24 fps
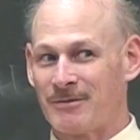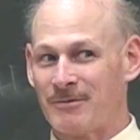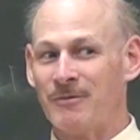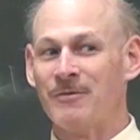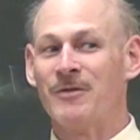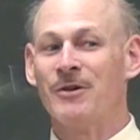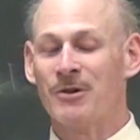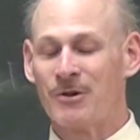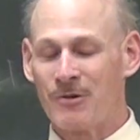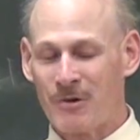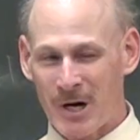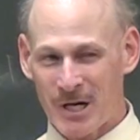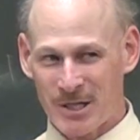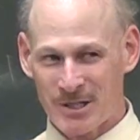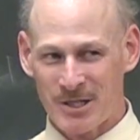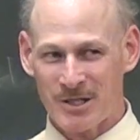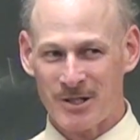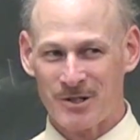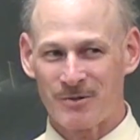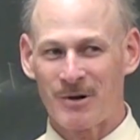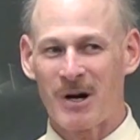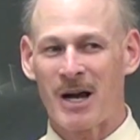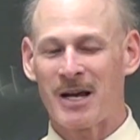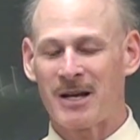Review
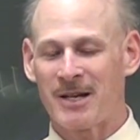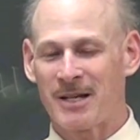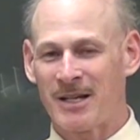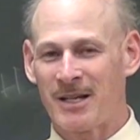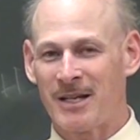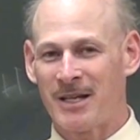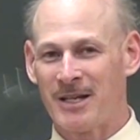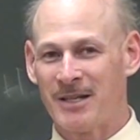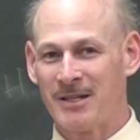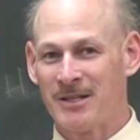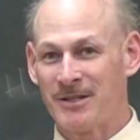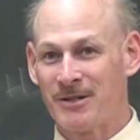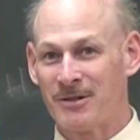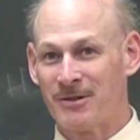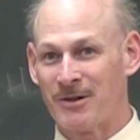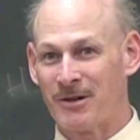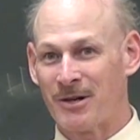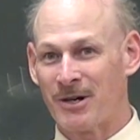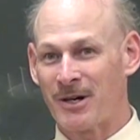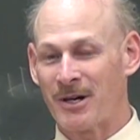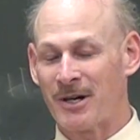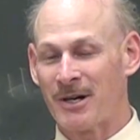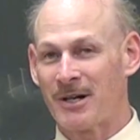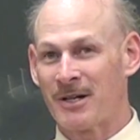questions, right. In
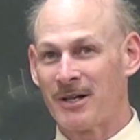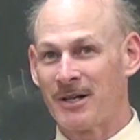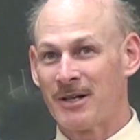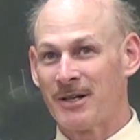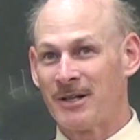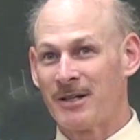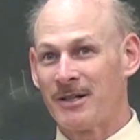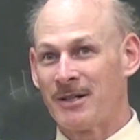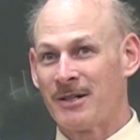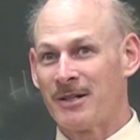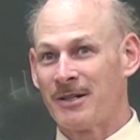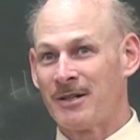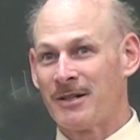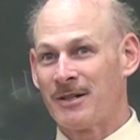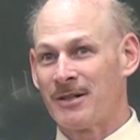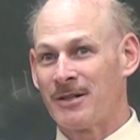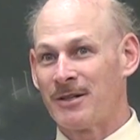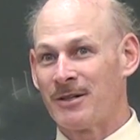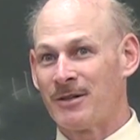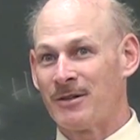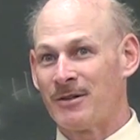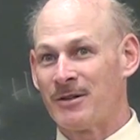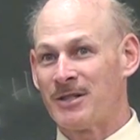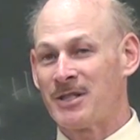your
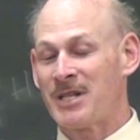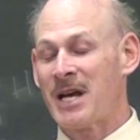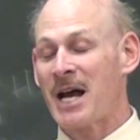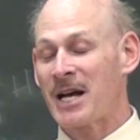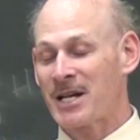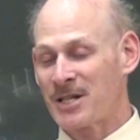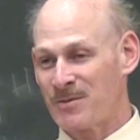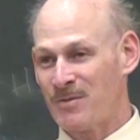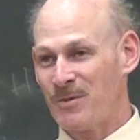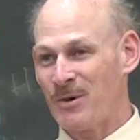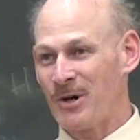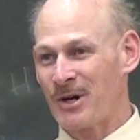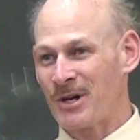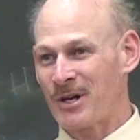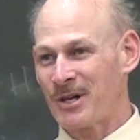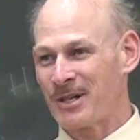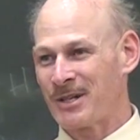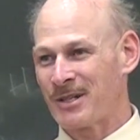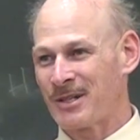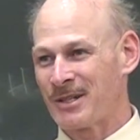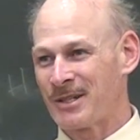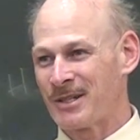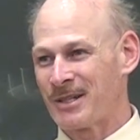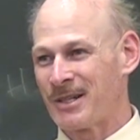textbook,
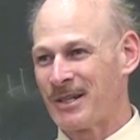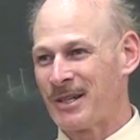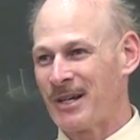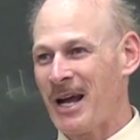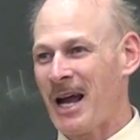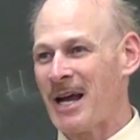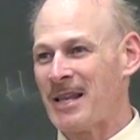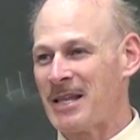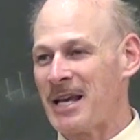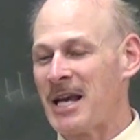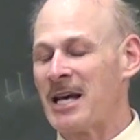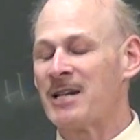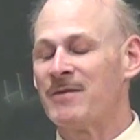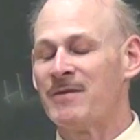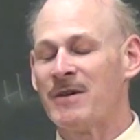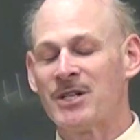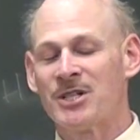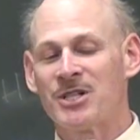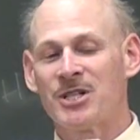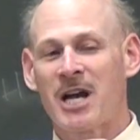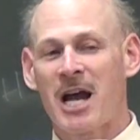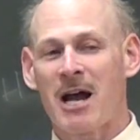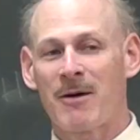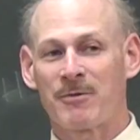at the end of
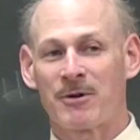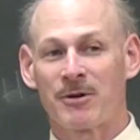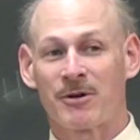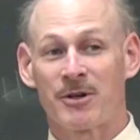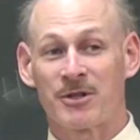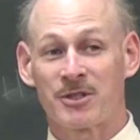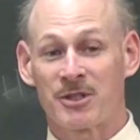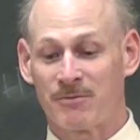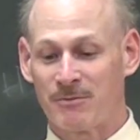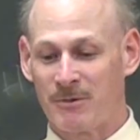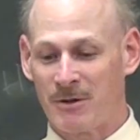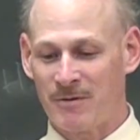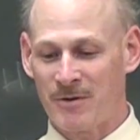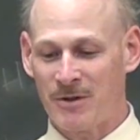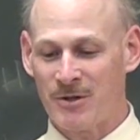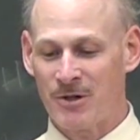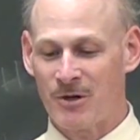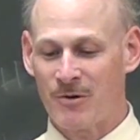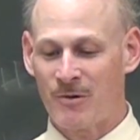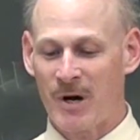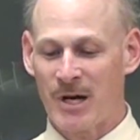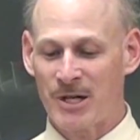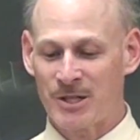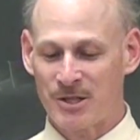each chapter are some
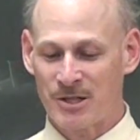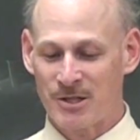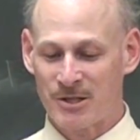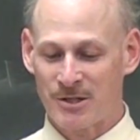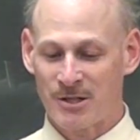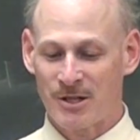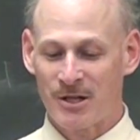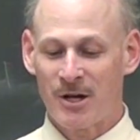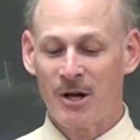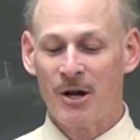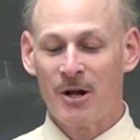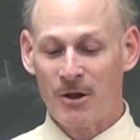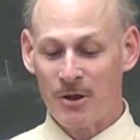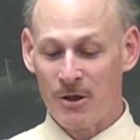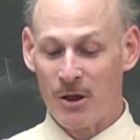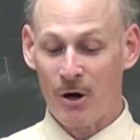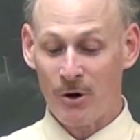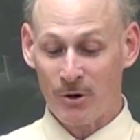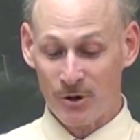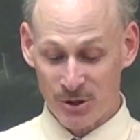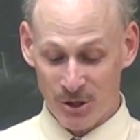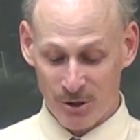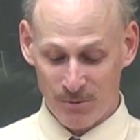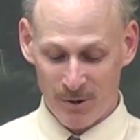review questions.
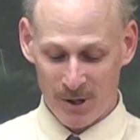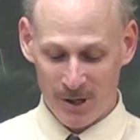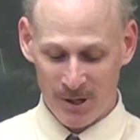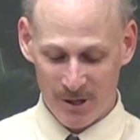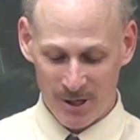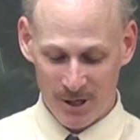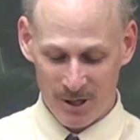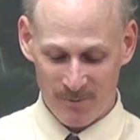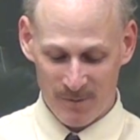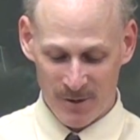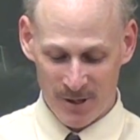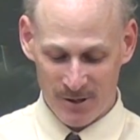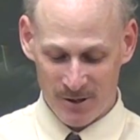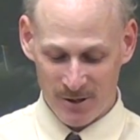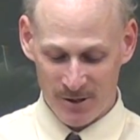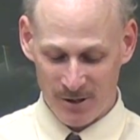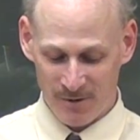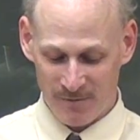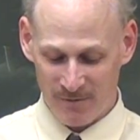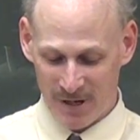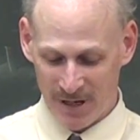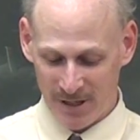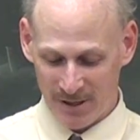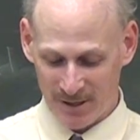Those are what are going to appear in
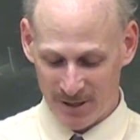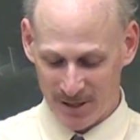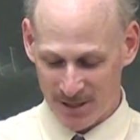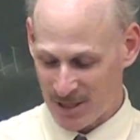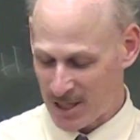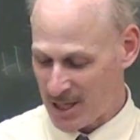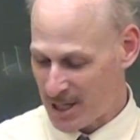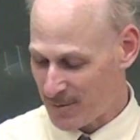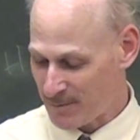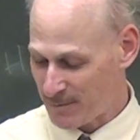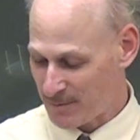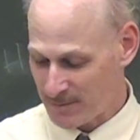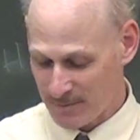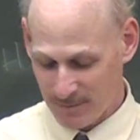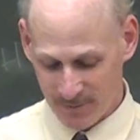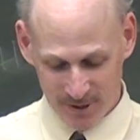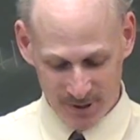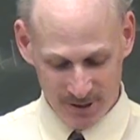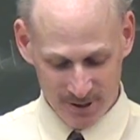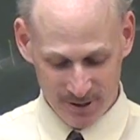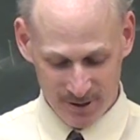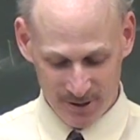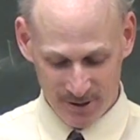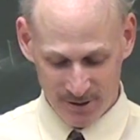the final exam,
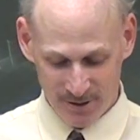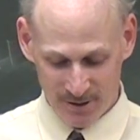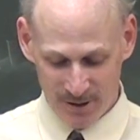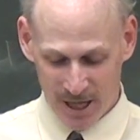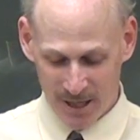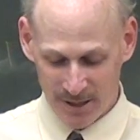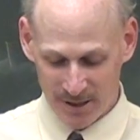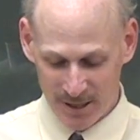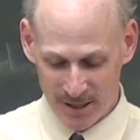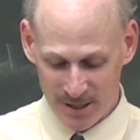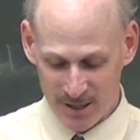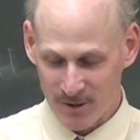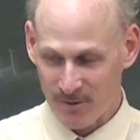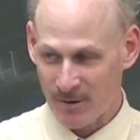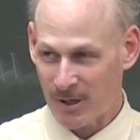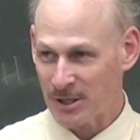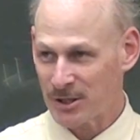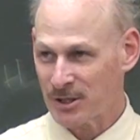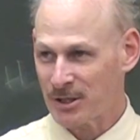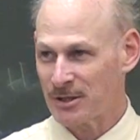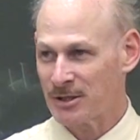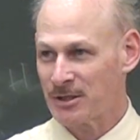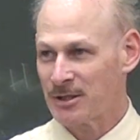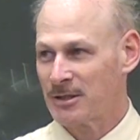not these
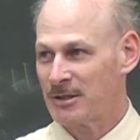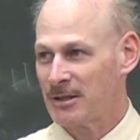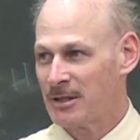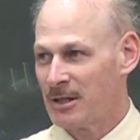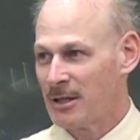questions.